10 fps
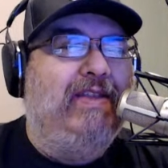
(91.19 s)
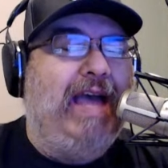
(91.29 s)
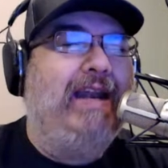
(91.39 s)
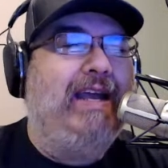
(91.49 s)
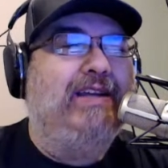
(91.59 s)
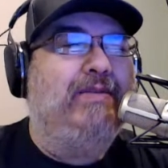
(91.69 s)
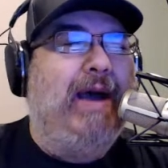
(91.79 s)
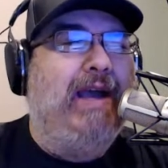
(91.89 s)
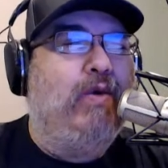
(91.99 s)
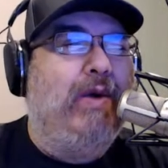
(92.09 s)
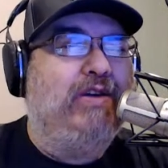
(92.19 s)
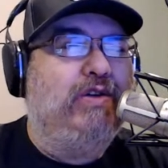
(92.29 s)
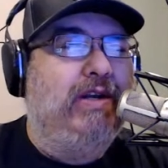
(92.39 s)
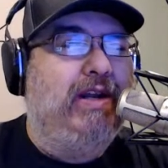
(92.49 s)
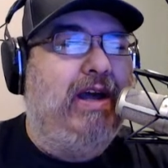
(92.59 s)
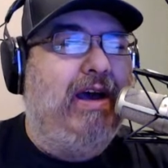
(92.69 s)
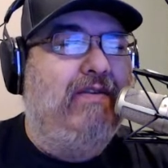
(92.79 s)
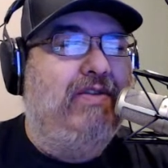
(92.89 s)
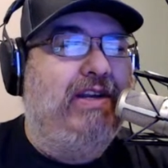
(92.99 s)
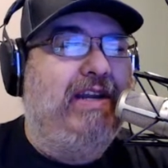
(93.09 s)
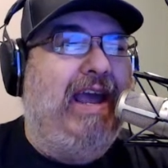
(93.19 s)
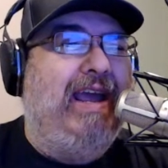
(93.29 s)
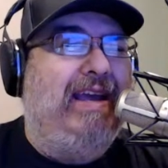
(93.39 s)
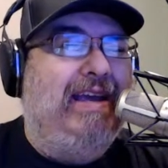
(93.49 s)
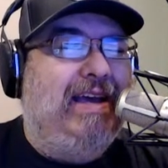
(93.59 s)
That is my question of the day.